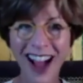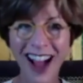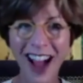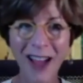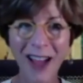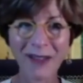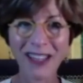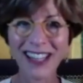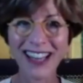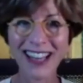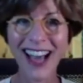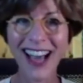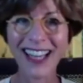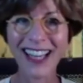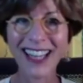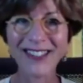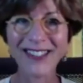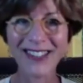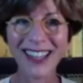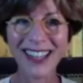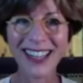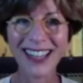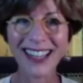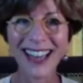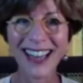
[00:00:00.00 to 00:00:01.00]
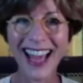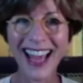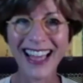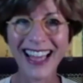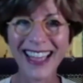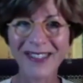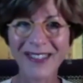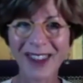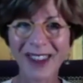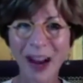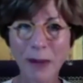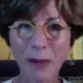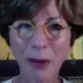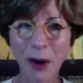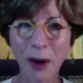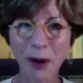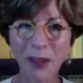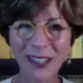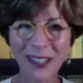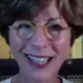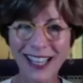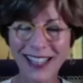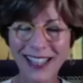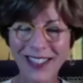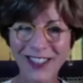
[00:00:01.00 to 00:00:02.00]
I mean, not even any of my
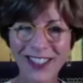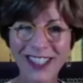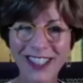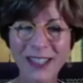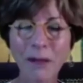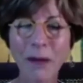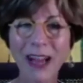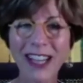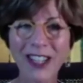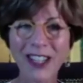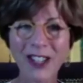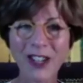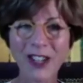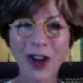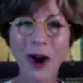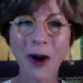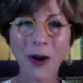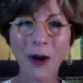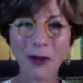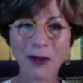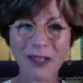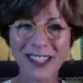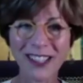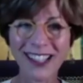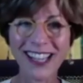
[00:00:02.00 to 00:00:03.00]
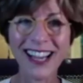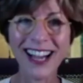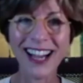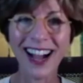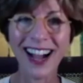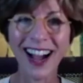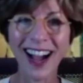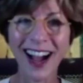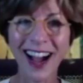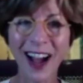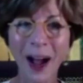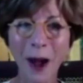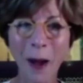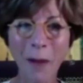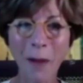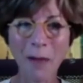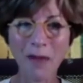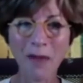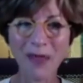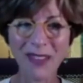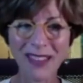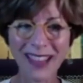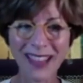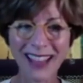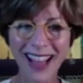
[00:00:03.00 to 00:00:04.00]
protests, just my shows. I
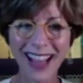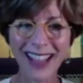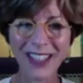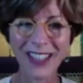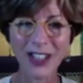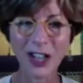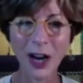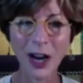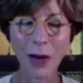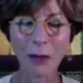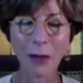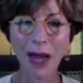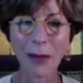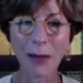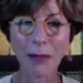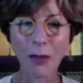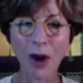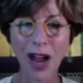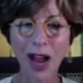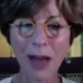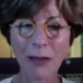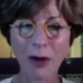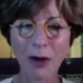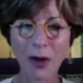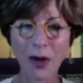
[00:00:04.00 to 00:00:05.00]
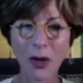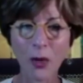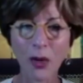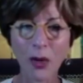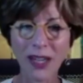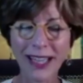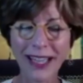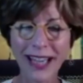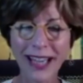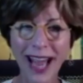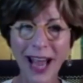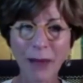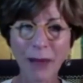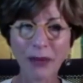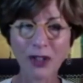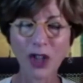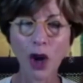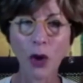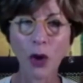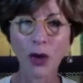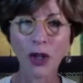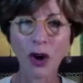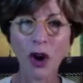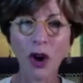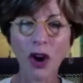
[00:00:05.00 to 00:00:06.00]
shared my primary recap
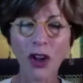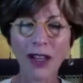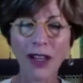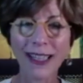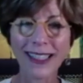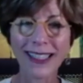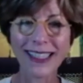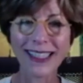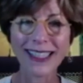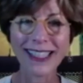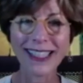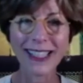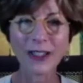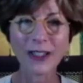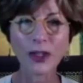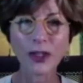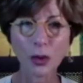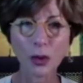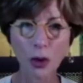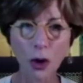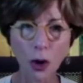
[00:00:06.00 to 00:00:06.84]
show in 6